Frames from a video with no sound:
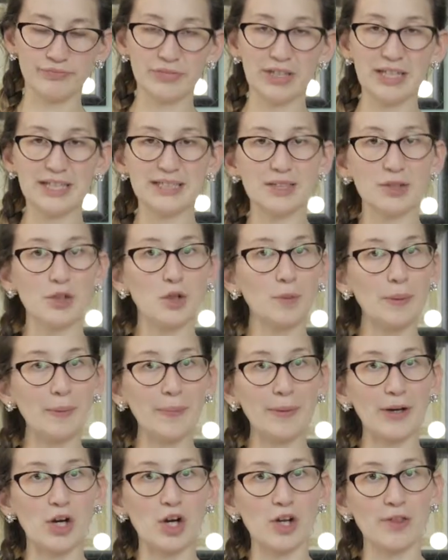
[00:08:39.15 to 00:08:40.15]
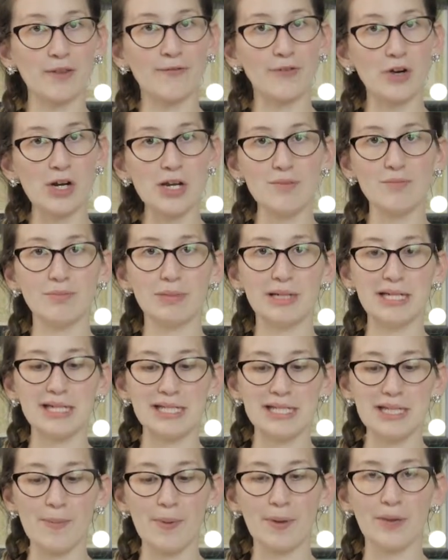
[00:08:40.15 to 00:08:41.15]
It's a little bit bigger on the front, but
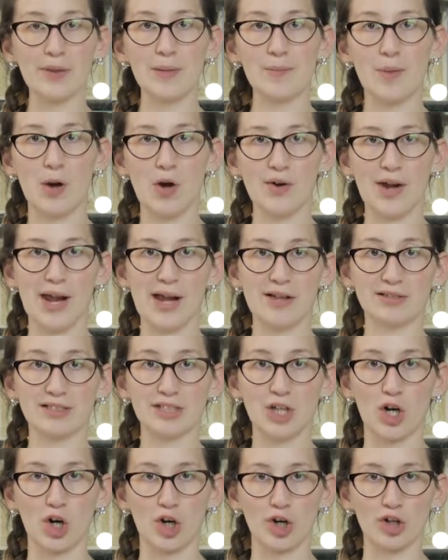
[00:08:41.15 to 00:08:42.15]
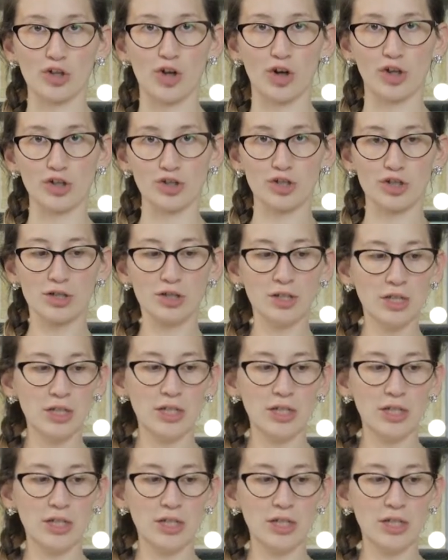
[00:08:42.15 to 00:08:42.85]
typically ball gowns are larger.